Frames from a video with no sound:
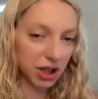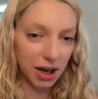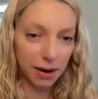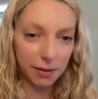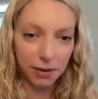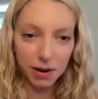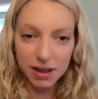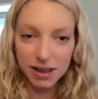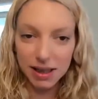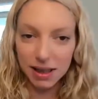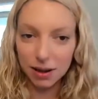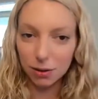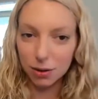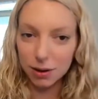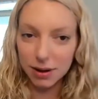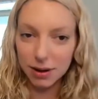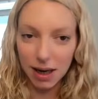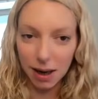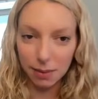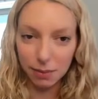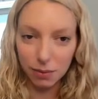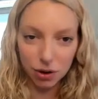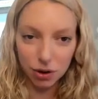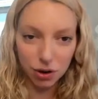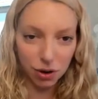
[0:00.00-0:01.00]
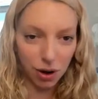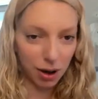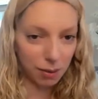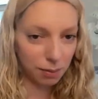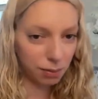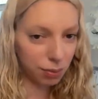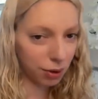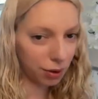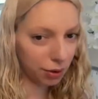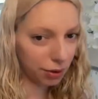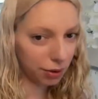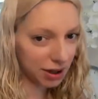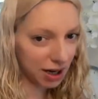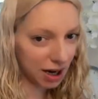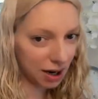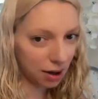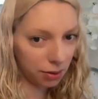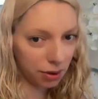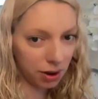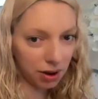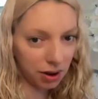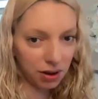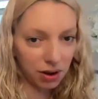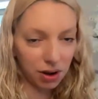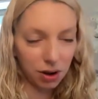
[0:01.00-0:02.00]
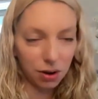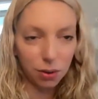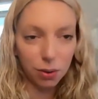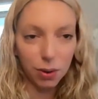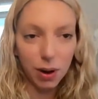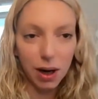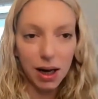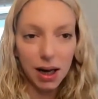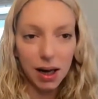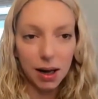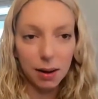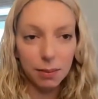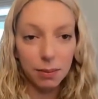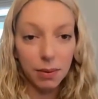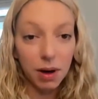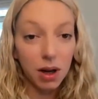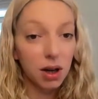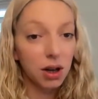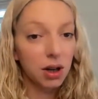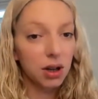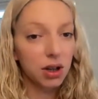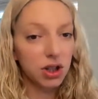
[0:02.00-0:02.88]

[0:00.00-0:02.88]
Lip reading: And every single time you try and put her down in the crib,